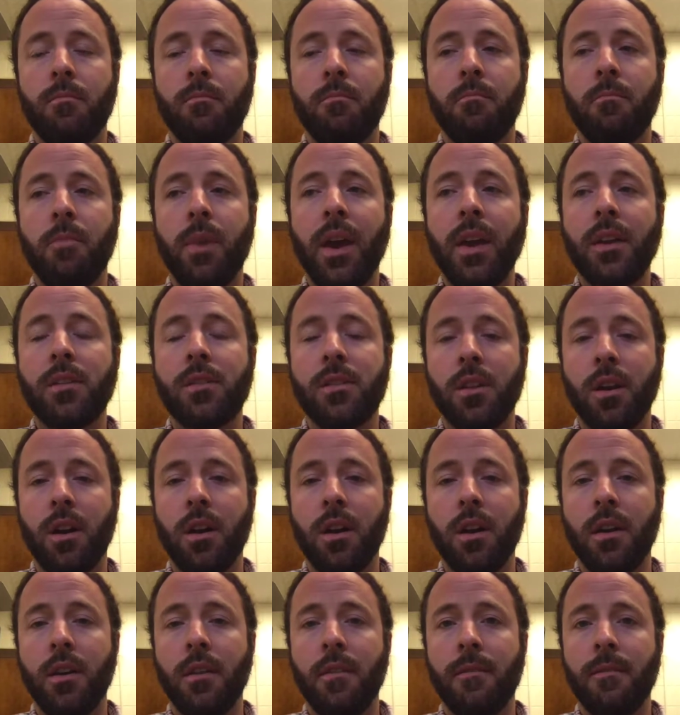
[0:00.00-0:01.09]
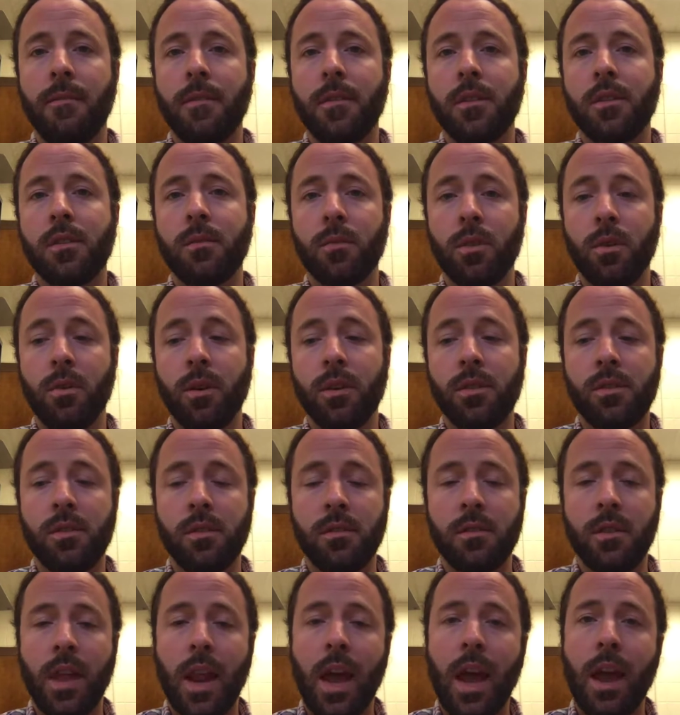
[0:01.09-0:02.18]
based on some
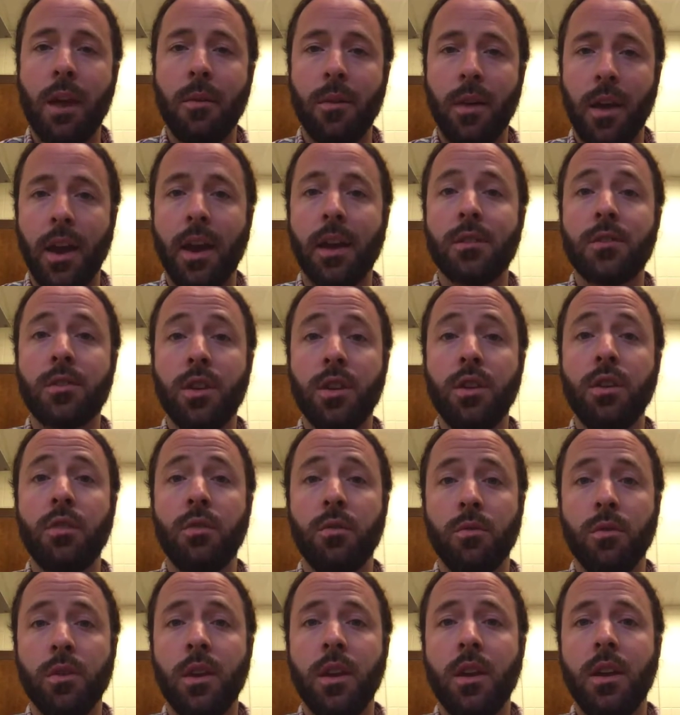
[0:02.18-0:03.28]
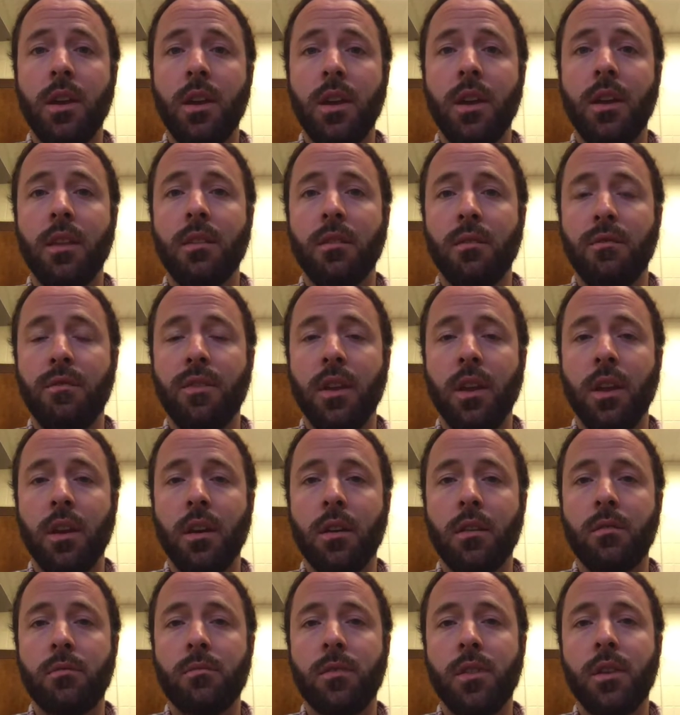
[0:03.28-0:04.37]
questions that I will ask you in the
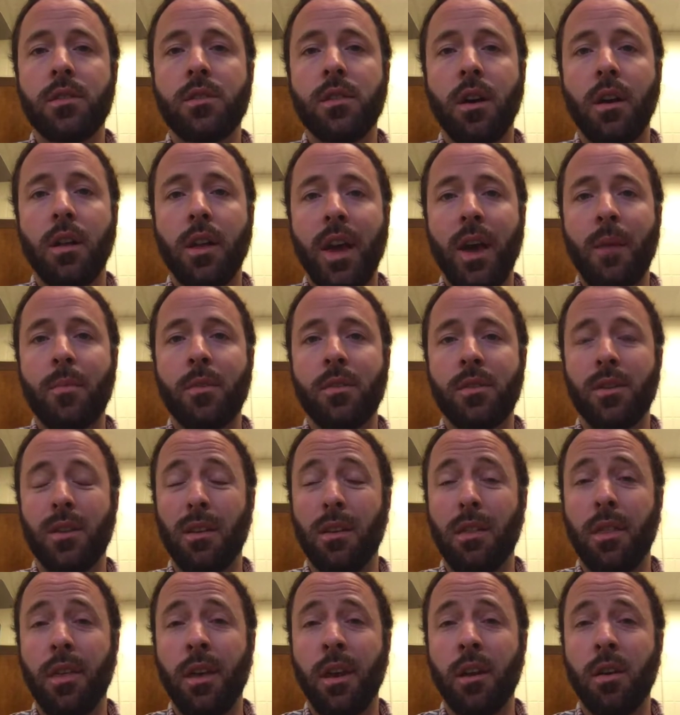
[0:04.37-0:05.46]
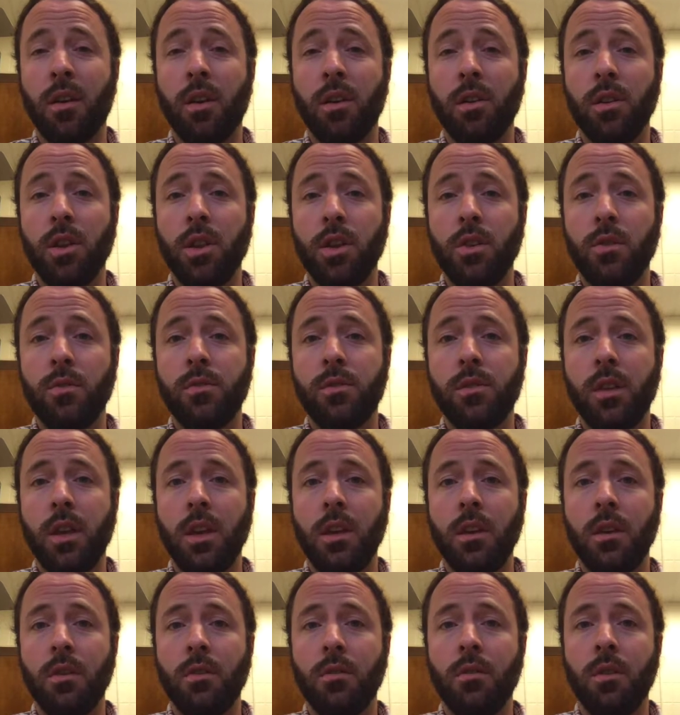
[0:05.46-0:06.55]
video. This all happens in a thing called
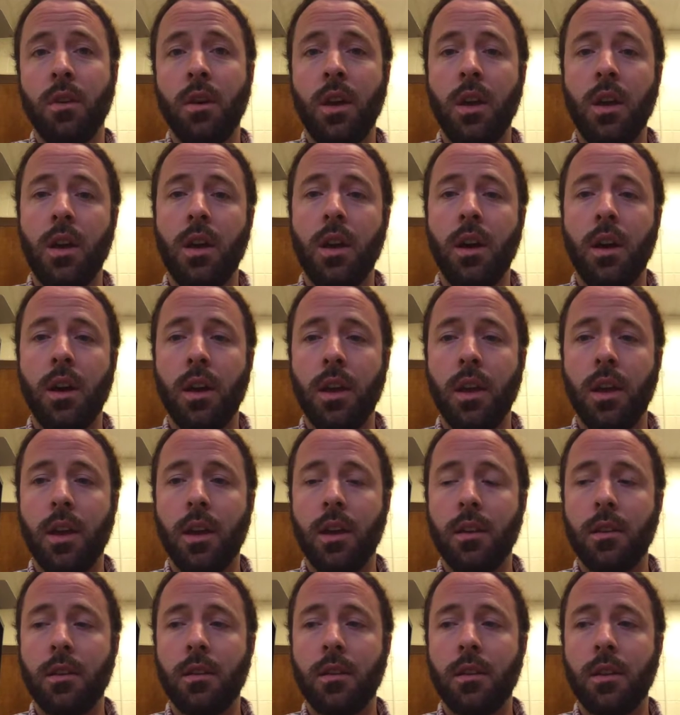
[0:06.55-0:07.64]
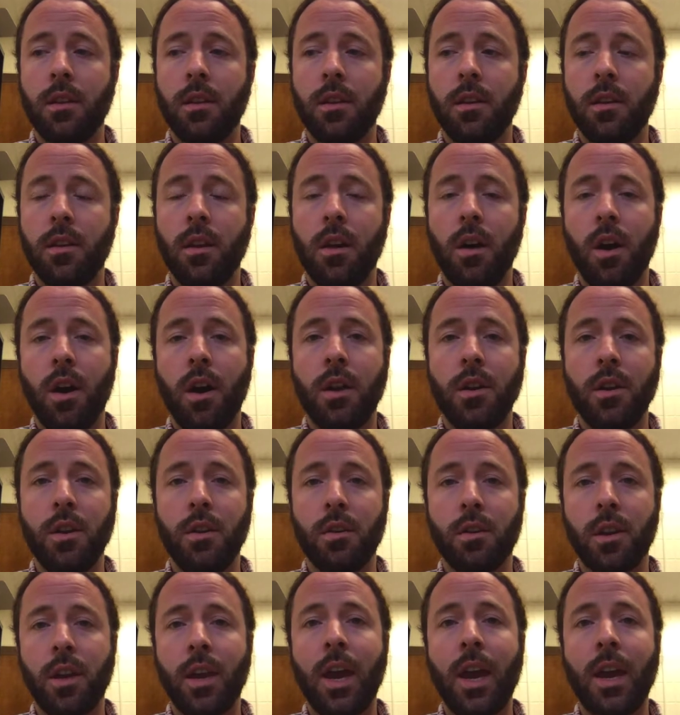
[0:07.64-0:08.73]
UCU, and on your
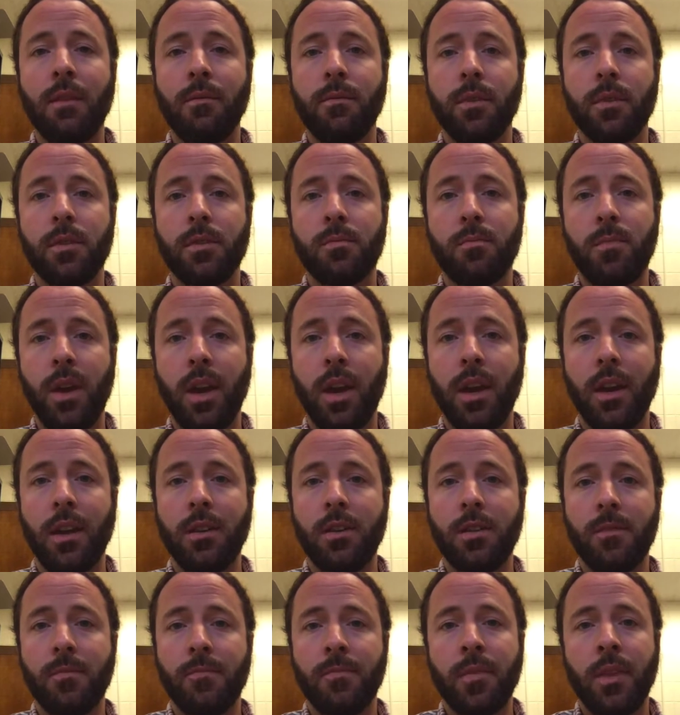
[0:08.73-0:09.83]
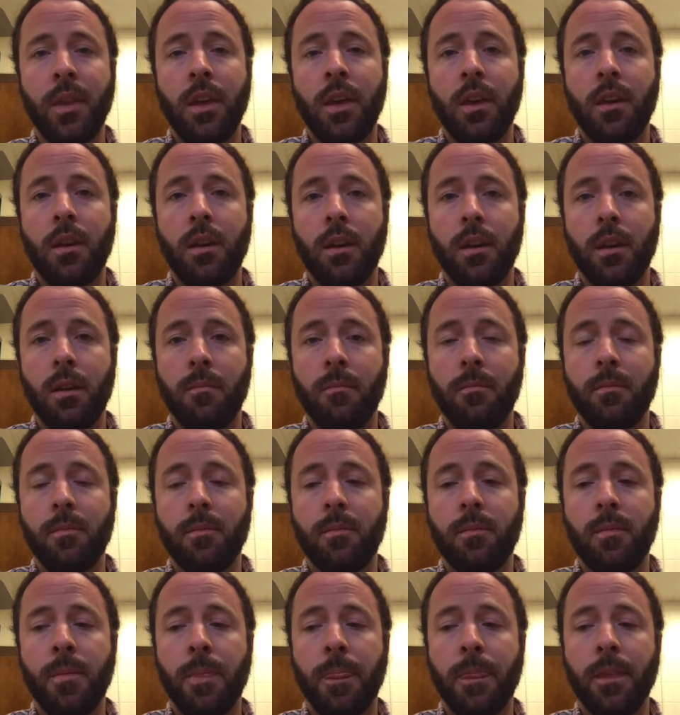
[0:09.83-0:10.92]
Canvas page, um,
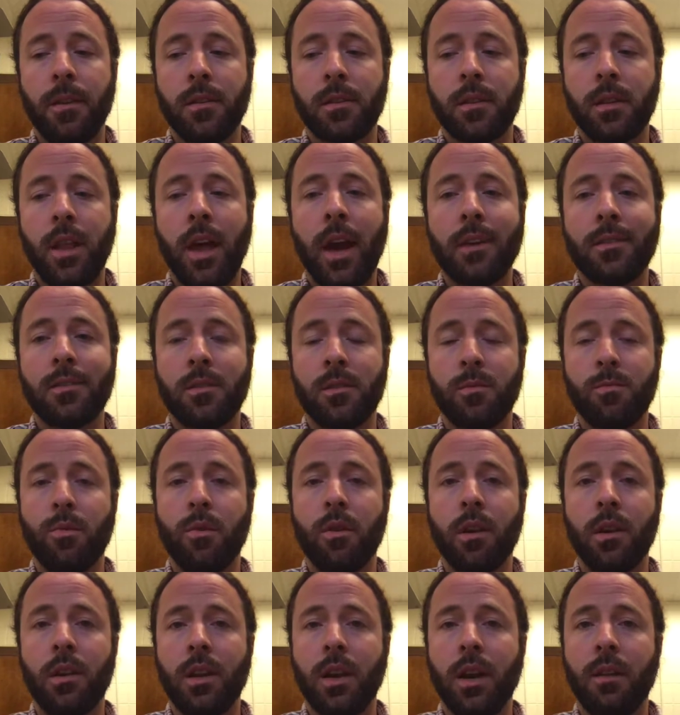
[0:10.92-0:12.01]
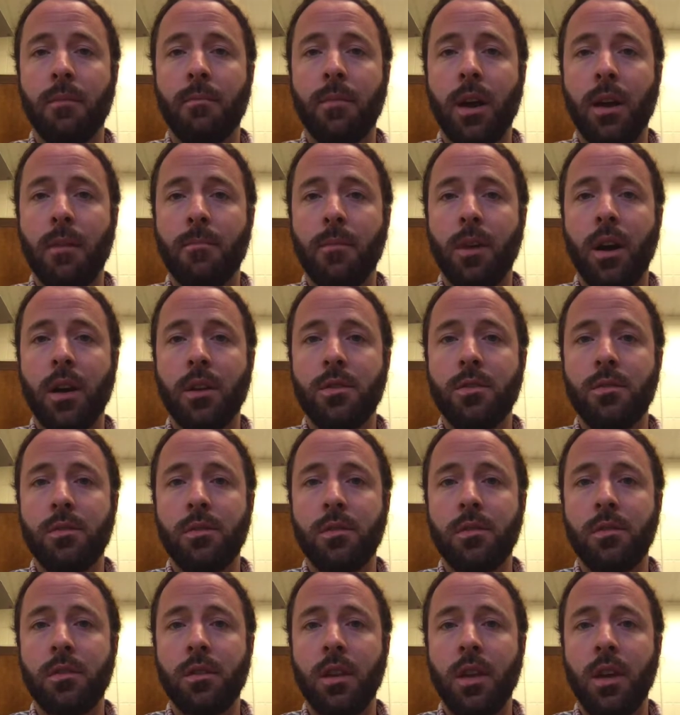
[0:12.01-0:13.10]
this class is broken down by
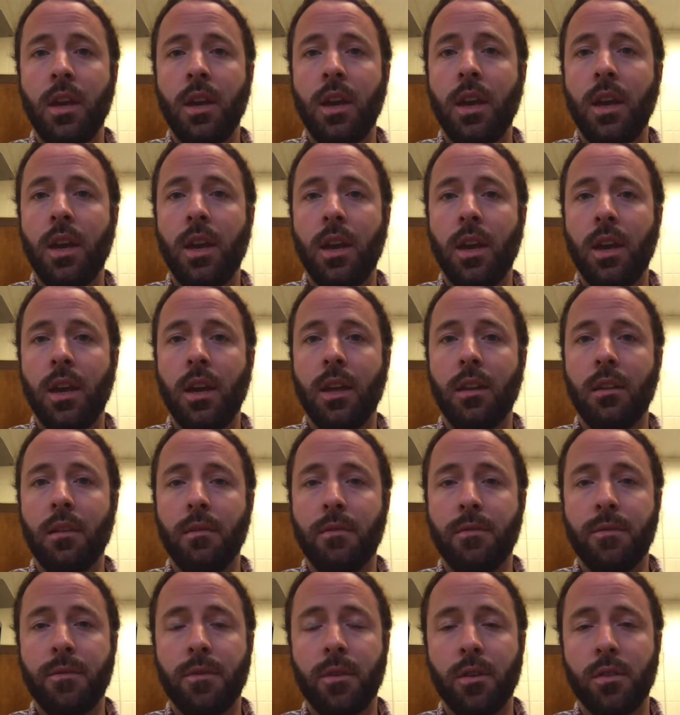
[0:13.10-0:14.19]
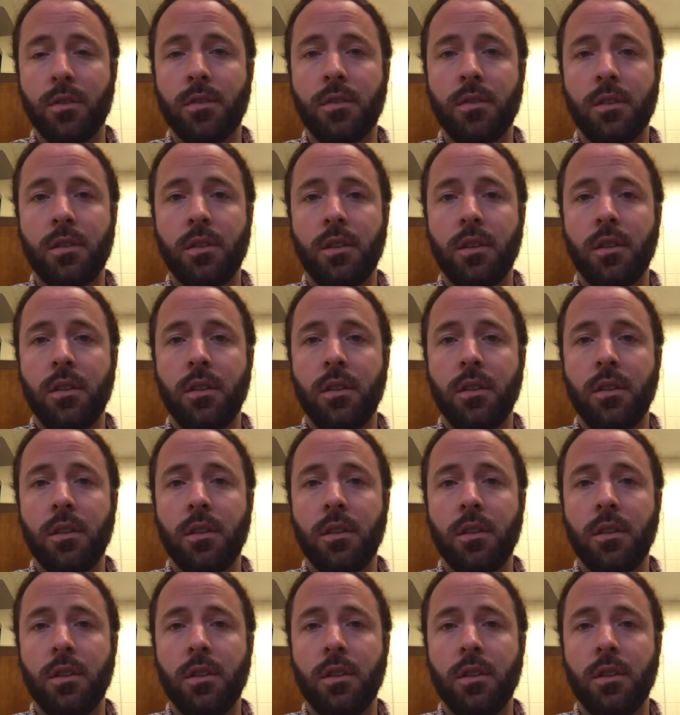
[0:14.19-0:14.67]
modules, and the first